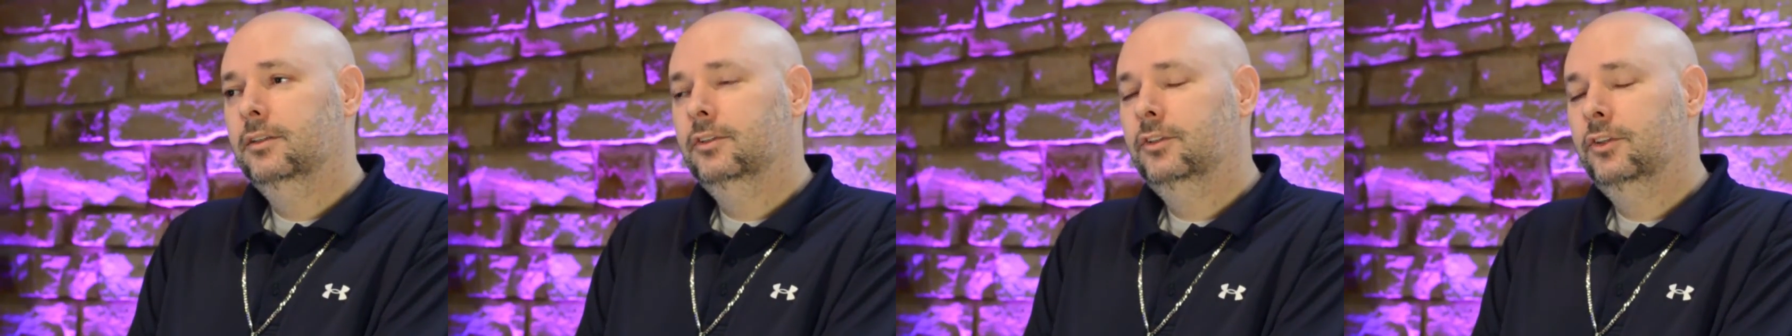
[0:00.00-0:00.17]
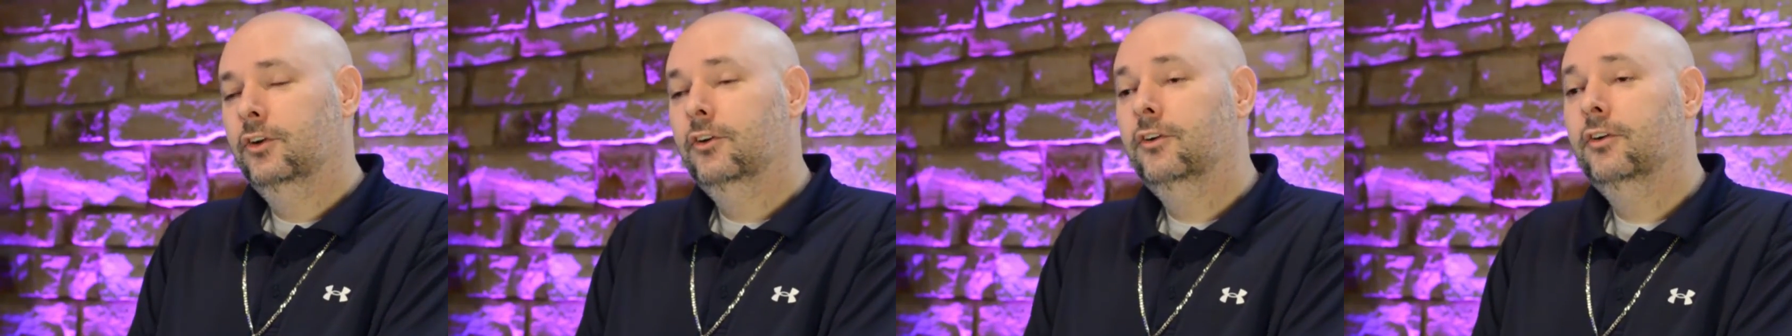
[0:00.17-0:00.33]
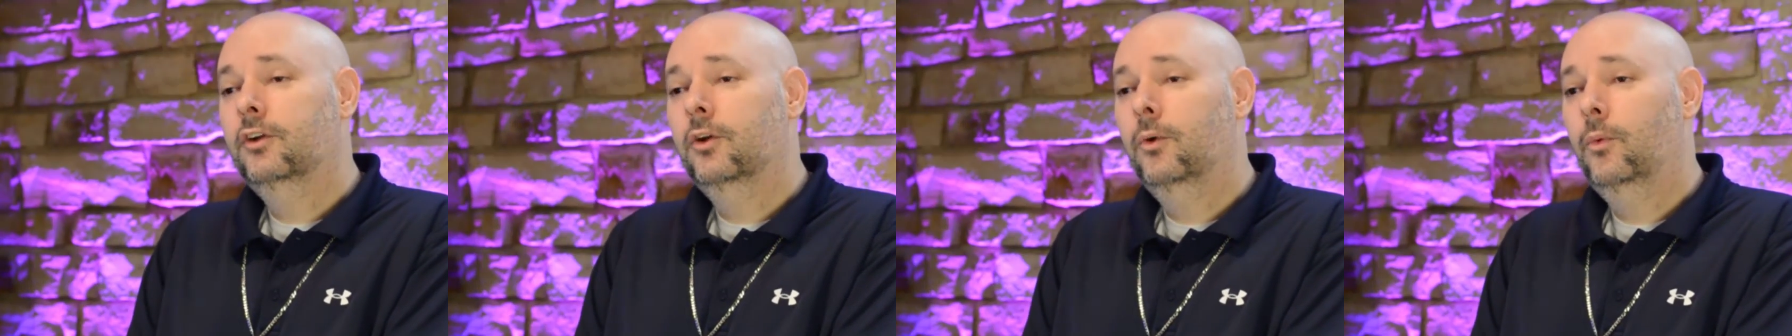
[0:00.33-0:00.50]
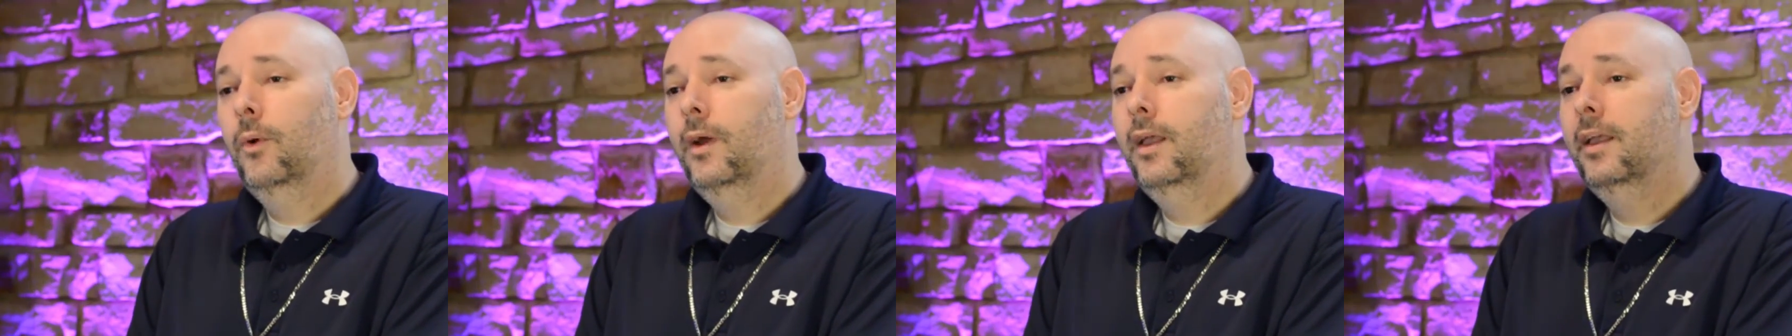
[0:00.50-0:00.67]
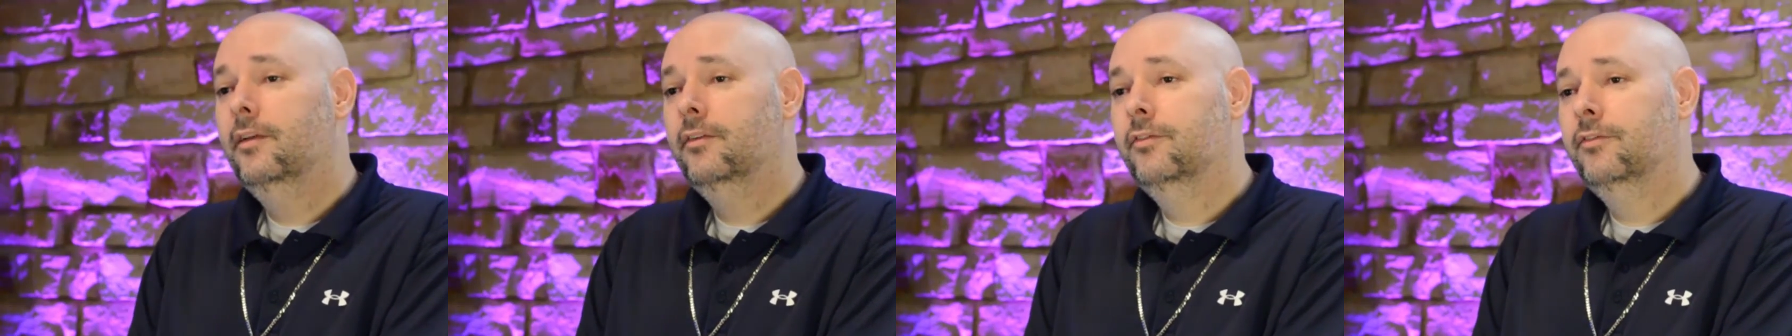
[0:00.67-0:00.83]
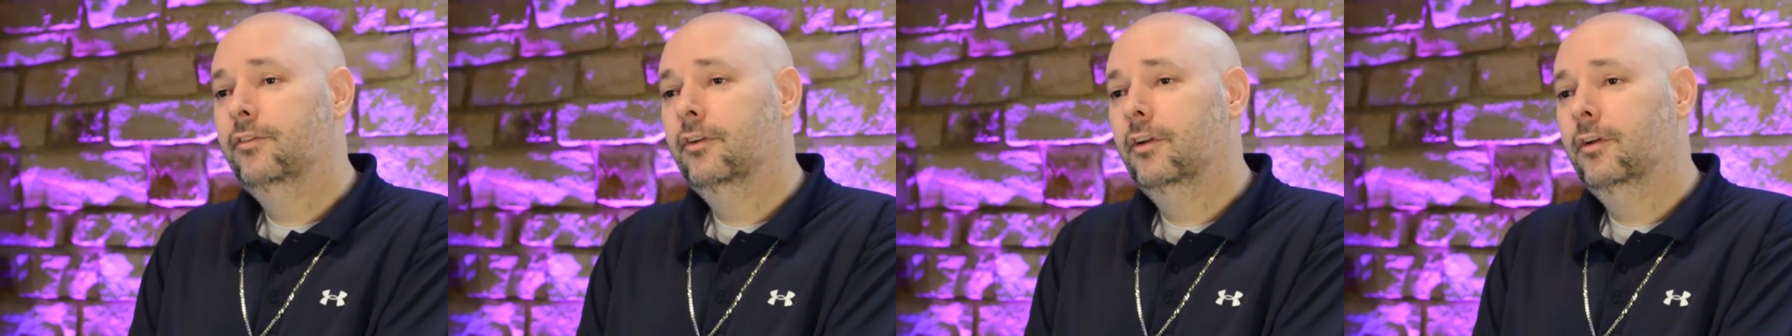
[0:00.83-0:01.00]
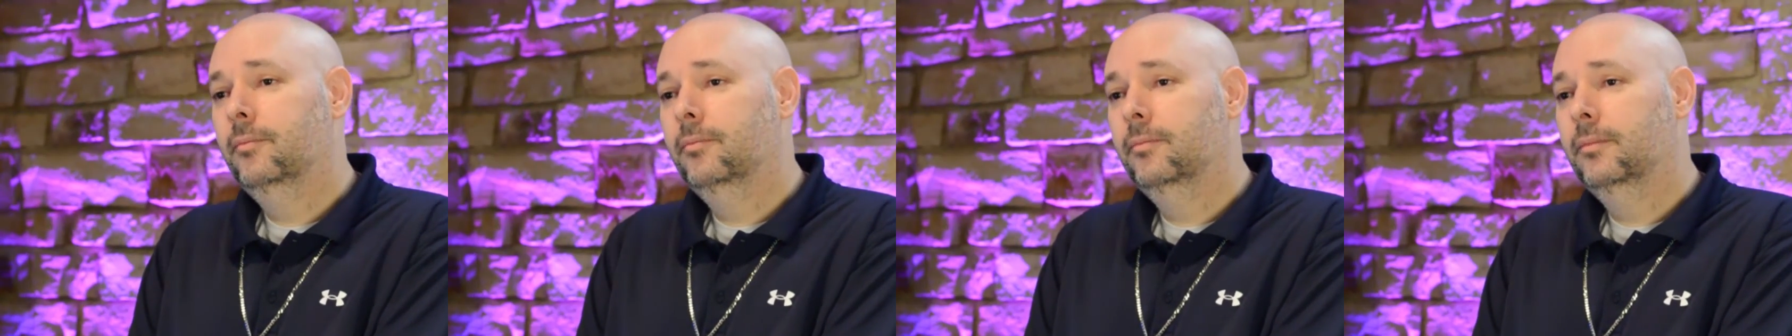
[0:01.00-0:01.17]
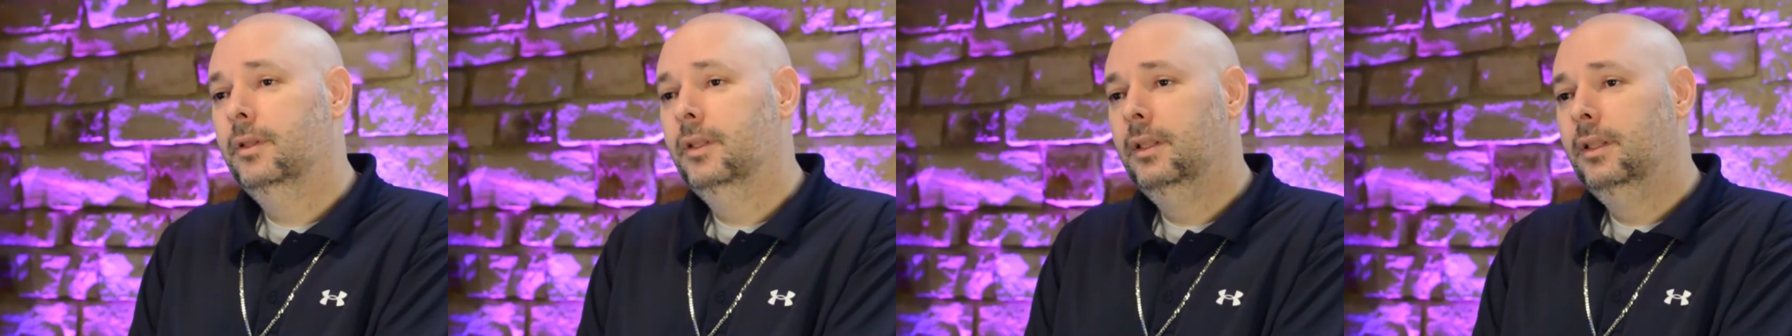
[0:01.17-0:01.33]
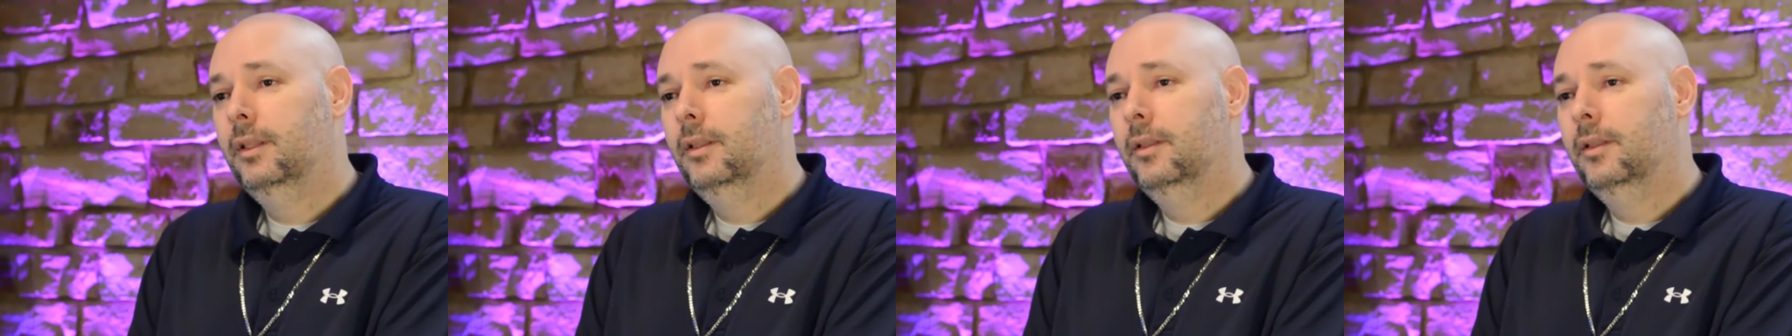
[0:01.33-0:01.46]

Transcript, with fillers: turn away from